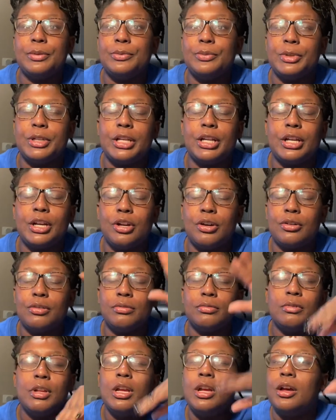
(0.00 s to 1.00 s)
We didn't
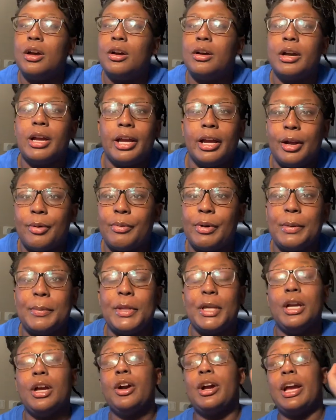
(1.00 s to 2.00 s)
go. Okay, I'm
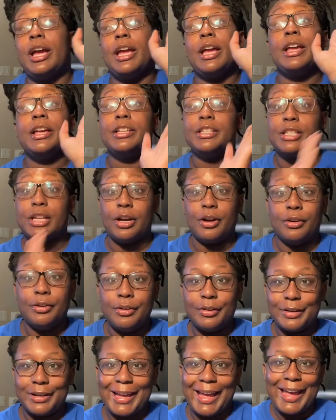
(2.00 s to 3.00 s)
rambling. Okay, so
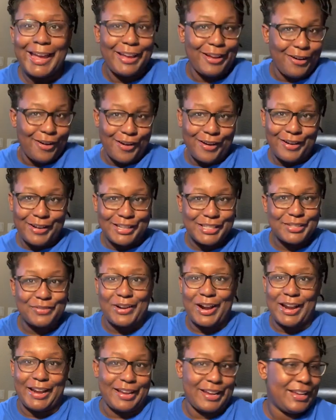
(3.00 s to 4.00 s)
hey y'all, it's
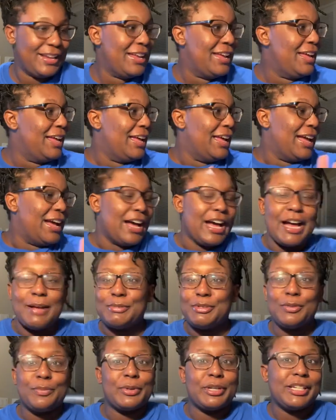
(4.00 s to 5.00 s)
Friday. I'm
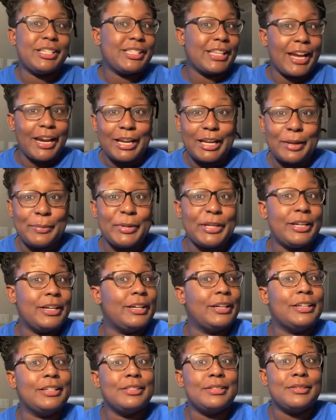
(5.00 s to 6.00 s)
super excited
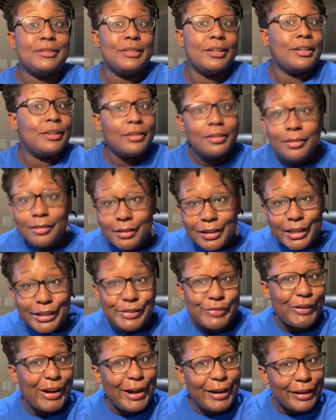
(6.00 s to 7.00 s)
because
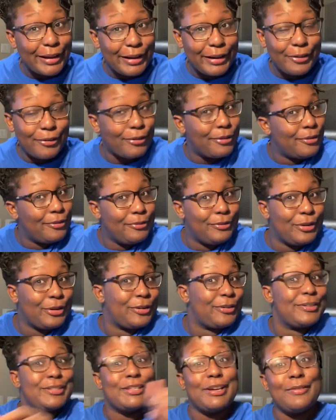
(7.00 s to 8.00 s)
it's Friday, girl. Your
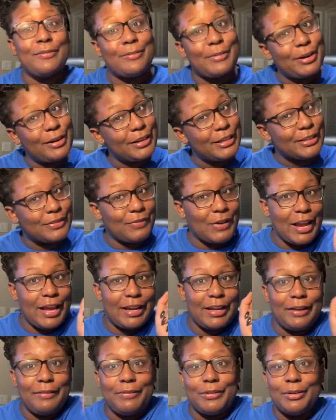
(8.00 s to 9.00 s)
girl's off work. It's
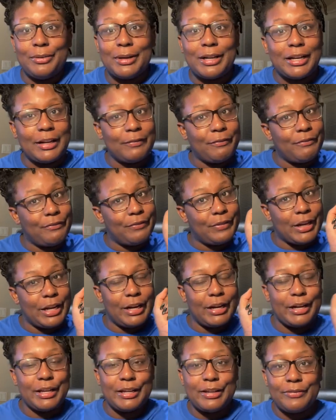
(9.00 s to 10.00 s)
Friday. Food in
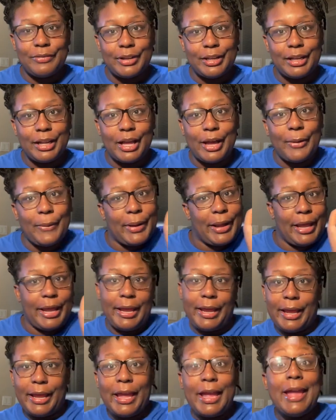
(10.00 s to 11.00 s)
the oven.
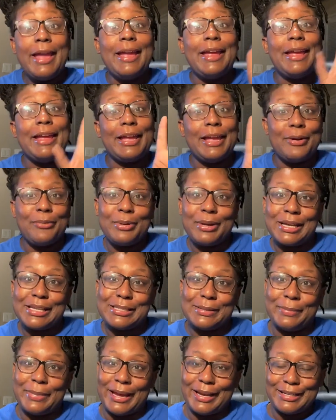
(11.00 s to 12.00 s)
Okay, and we got
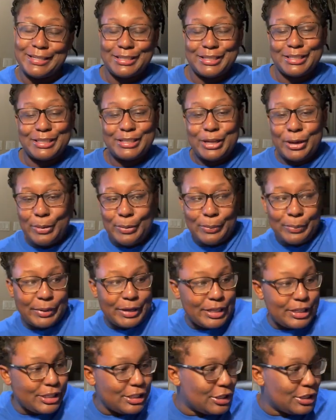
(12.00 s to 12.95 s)
some packages to open.